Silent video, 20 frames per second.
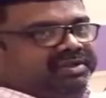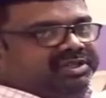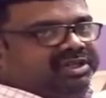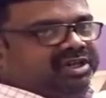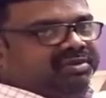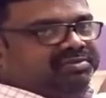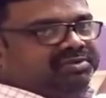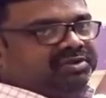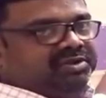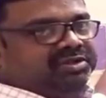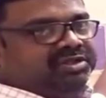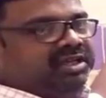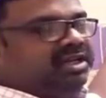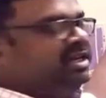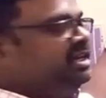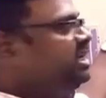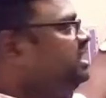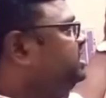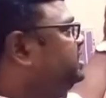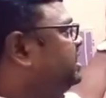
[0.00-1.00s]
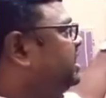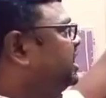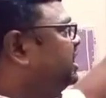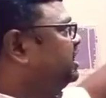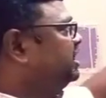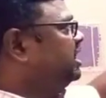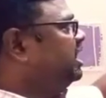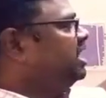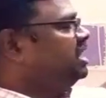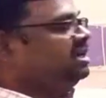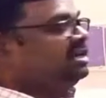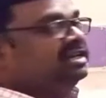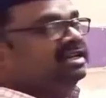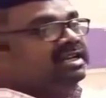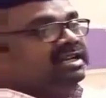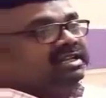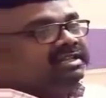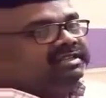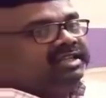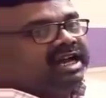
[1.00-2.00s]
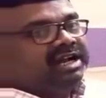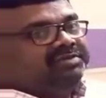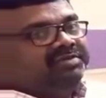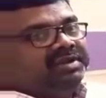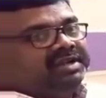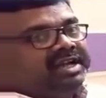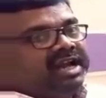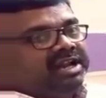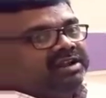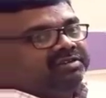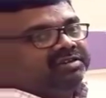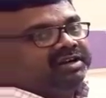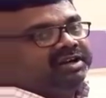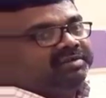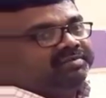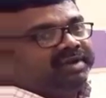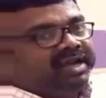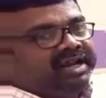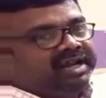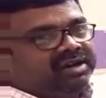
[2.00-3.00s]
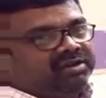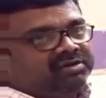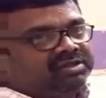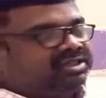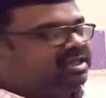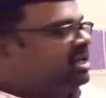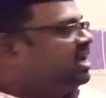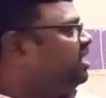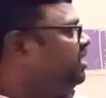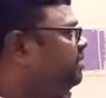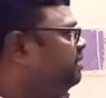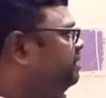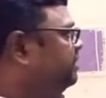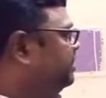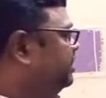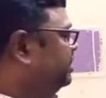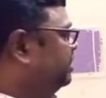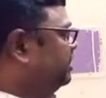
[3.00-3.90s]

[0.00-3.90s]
pressure of solution is greater than that we calculated by Raoult's law.